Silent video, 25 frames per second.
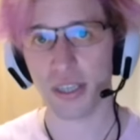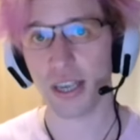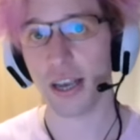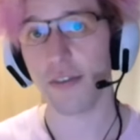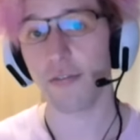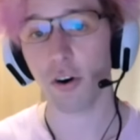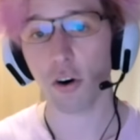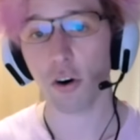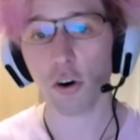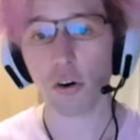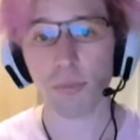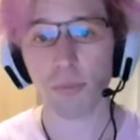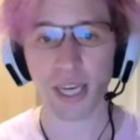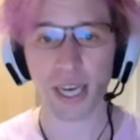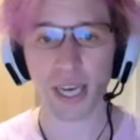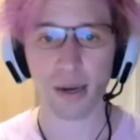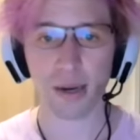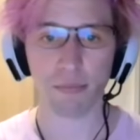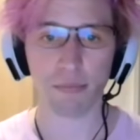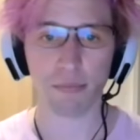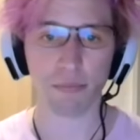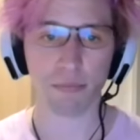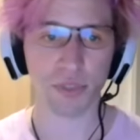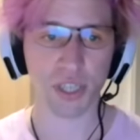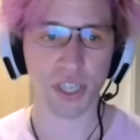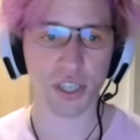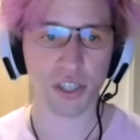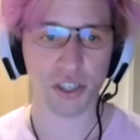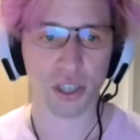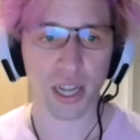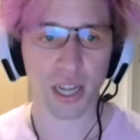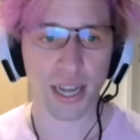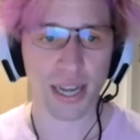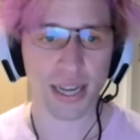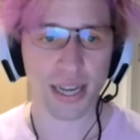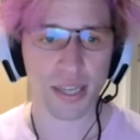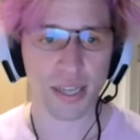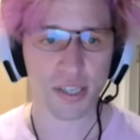have all become
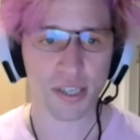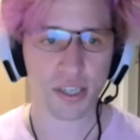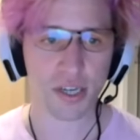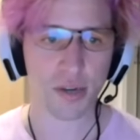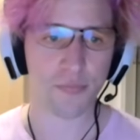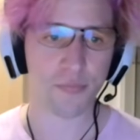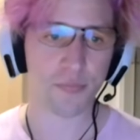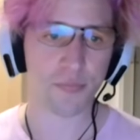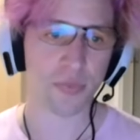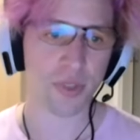digitalized.